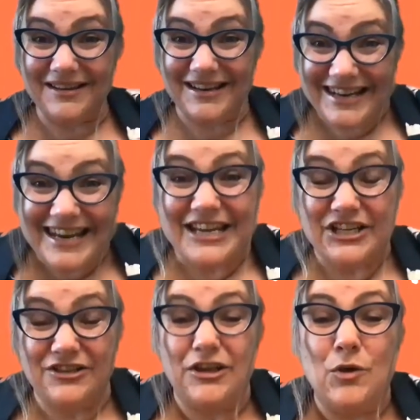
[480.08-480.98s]

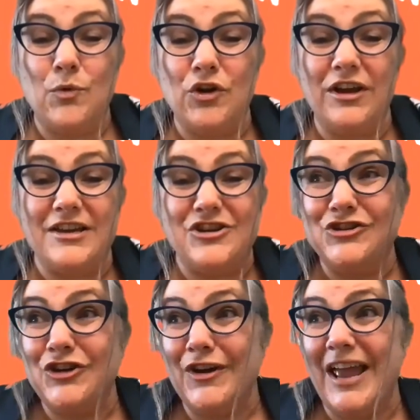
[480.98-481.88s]
niche that you're working in. You
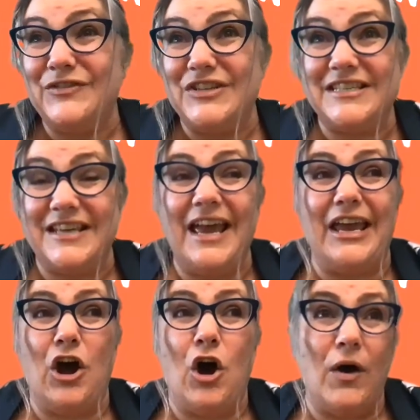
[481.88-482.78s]
don't have to
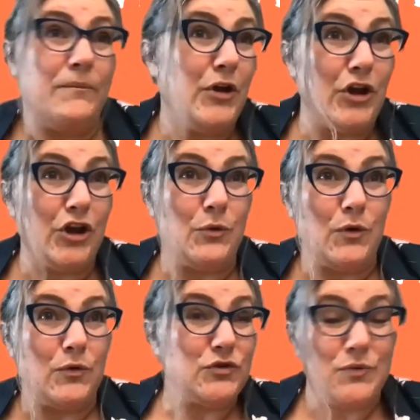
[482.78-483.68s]
say, oh, I'm only going to
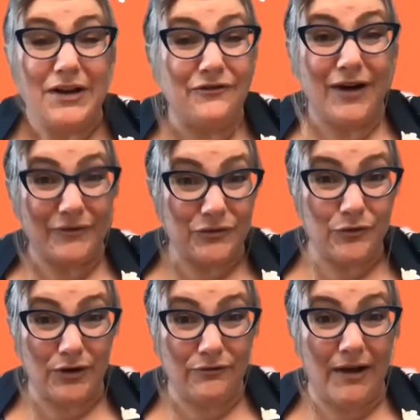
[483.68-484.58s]
work with 25 to
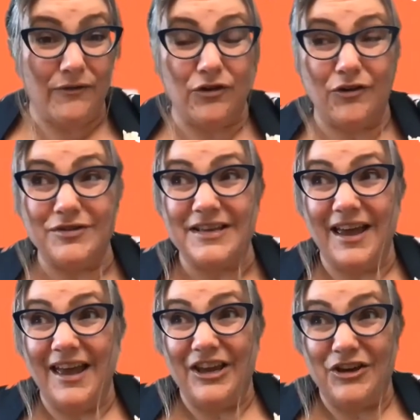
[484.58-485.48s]
45-year-olds.
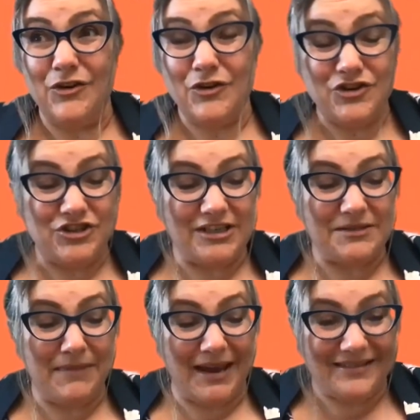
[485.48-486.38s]
You could just
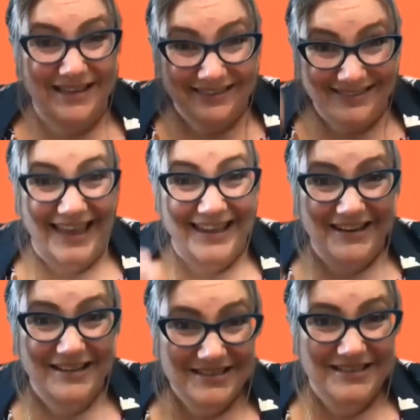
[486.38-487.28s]
make that
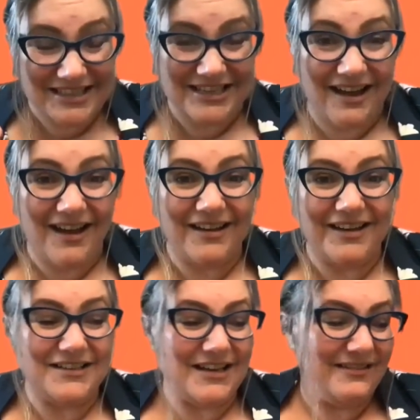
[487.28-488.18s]
is the
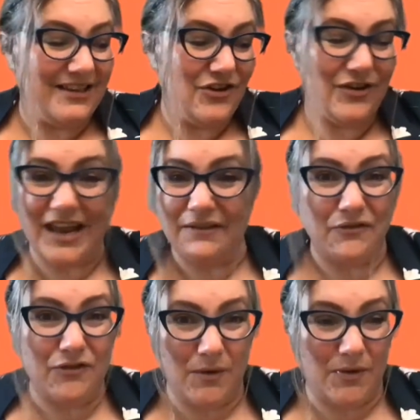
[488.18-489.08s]
target, and then you can have a
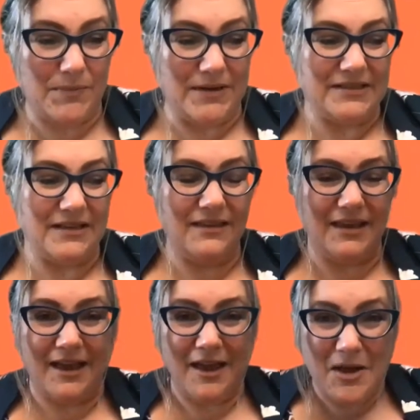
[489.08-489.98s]
few other bits in
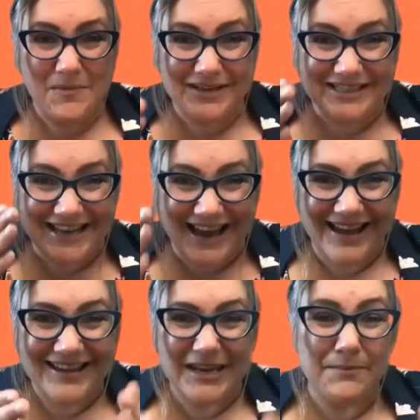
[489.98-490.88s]
there. But
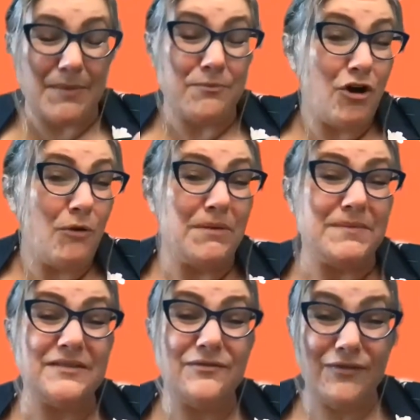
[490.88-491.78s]
targeting by problem
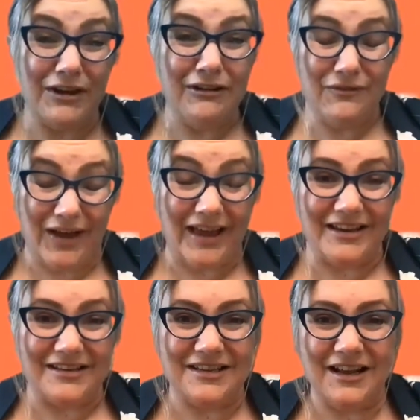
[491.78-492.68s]
is very valid.